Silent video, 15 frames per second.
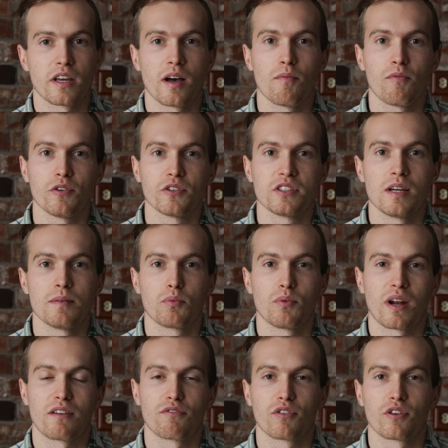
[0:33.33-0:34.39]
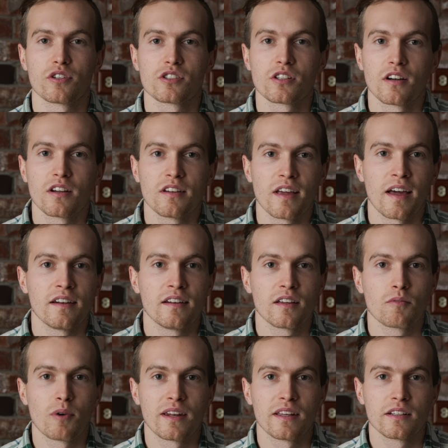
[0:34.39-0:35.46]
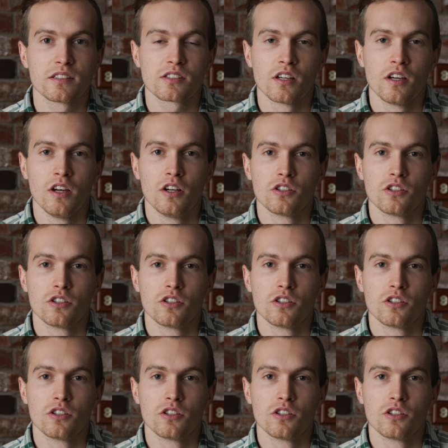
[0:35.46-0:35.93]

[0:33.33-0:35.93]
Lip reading: helpful tip when I first started editing weddings,